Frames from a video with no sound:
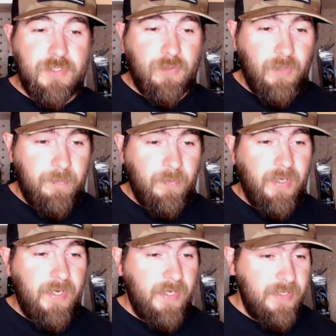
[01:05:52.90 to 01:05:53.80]
creeper
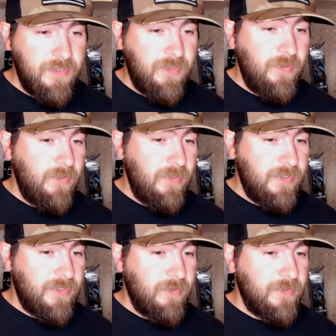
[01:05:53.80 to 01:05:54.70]
head is good, and
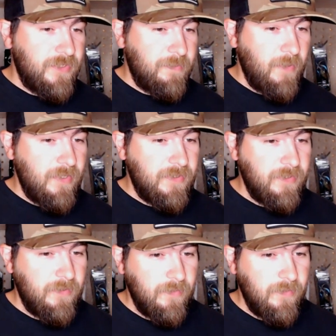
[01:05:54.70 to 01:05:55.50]
so is the spot sticker.